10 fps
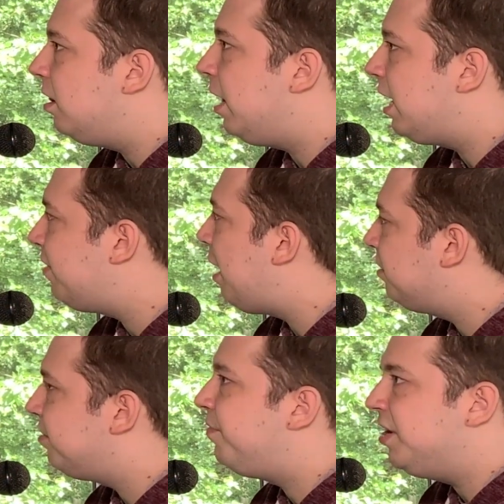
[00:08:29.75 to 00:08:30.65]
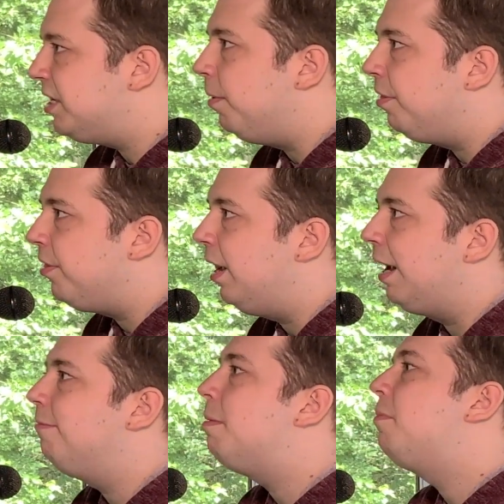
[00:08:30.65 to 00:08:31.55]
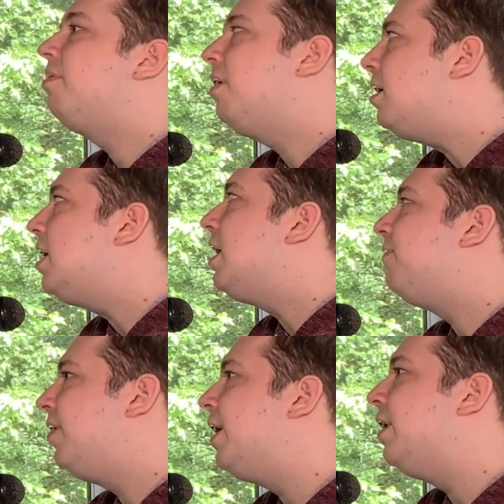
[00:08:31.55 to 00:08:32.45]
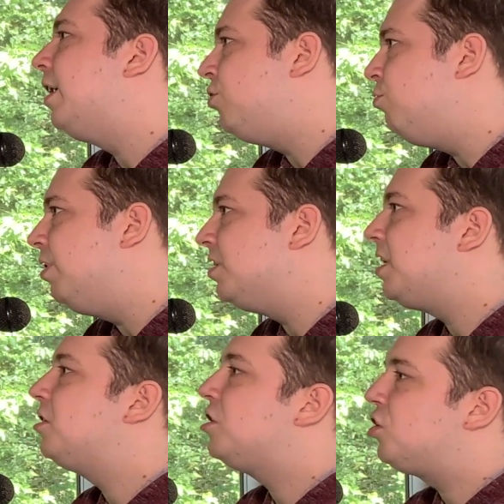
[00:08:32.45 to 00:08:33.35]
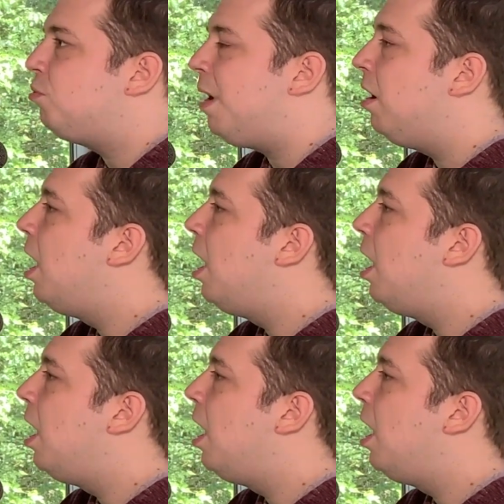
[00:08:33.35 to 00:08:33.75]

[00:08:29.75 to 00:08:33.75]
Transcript: like if that was a feasible thing. I remember thinking if he can do this, like just throughout.